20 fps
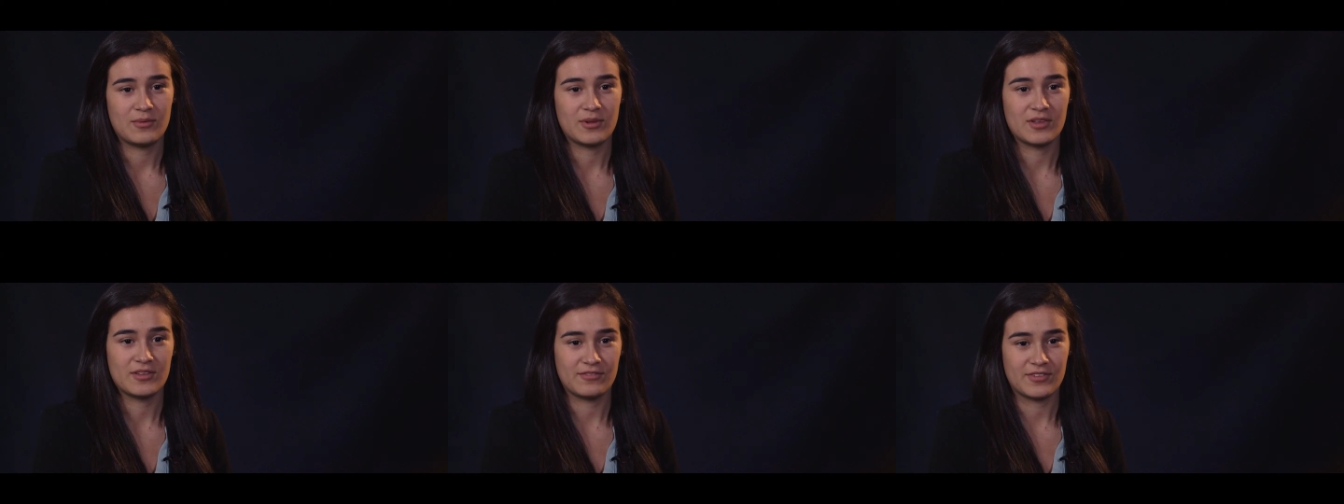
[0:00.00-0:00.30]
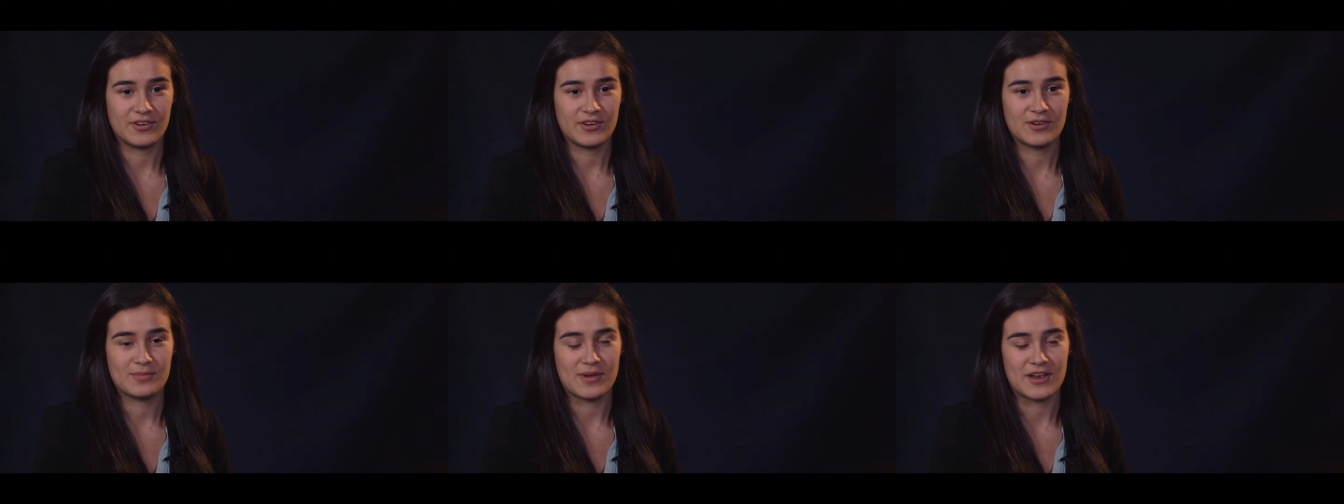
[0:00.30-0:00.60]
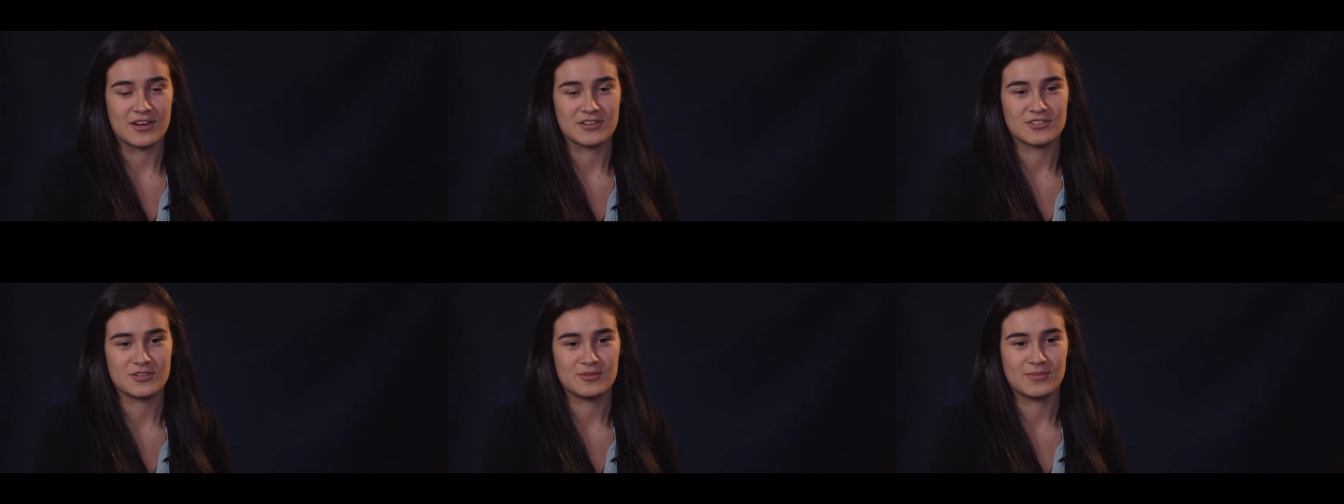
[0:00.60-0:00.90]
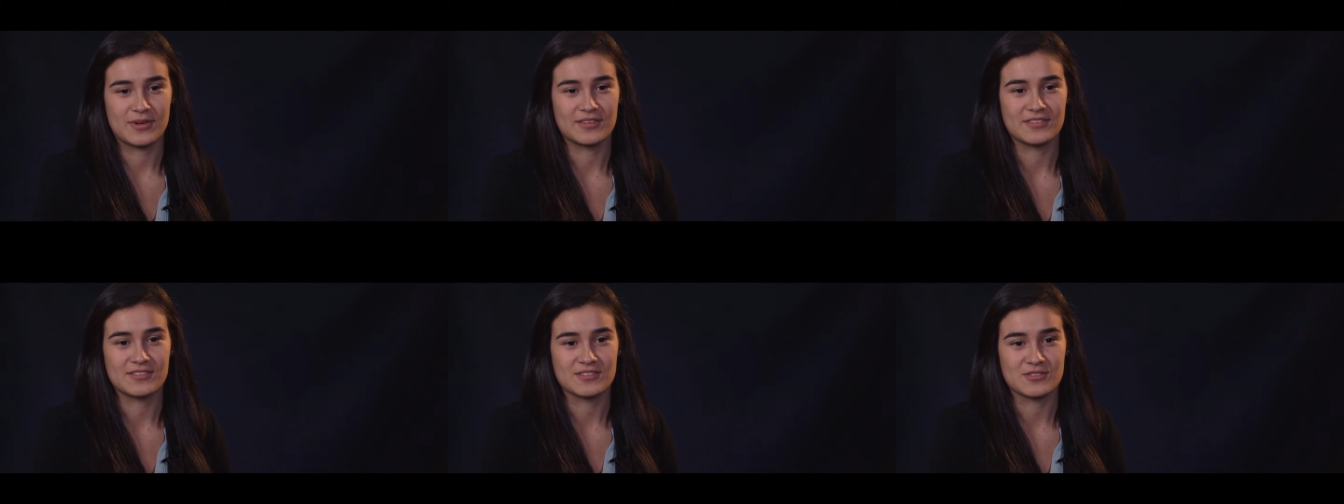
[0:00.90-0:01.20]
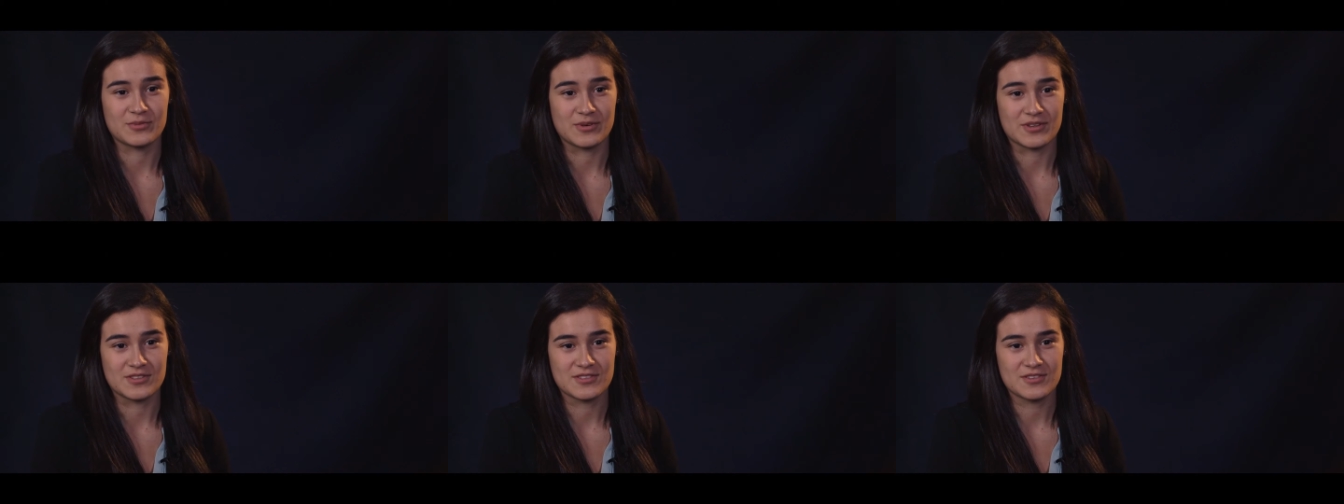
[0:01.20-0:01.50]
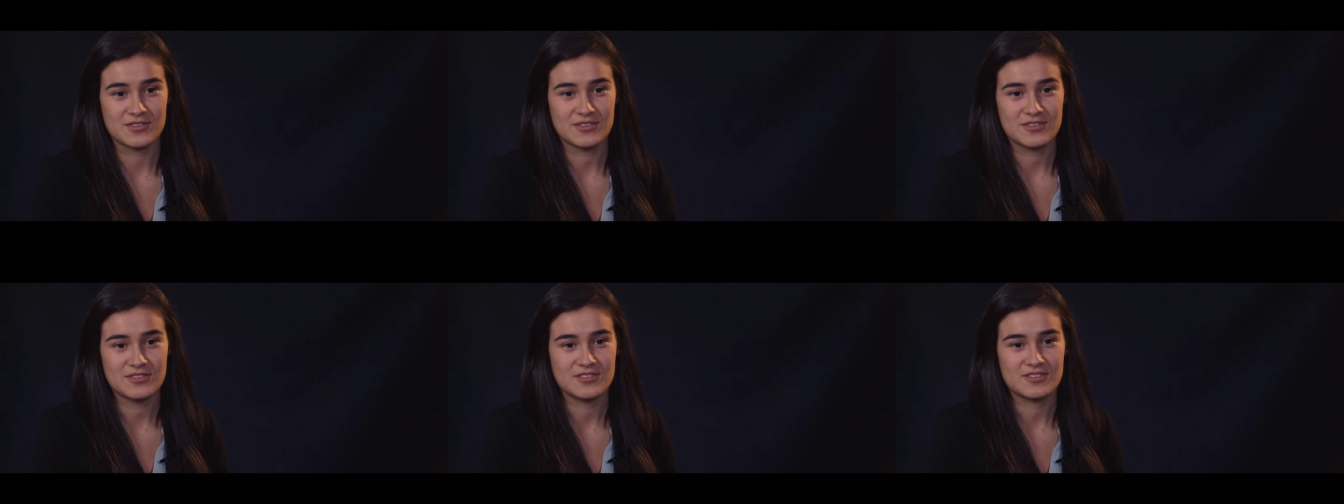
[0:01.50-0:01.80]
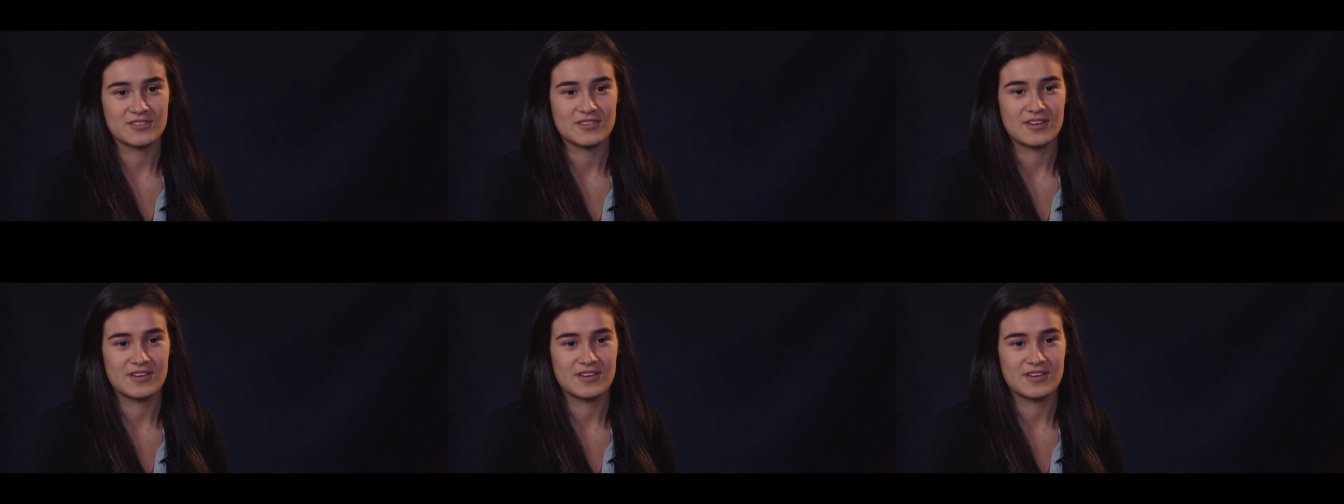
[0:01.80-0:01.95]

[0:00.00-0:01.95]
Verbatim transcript: Well, I'm very passionate about this research,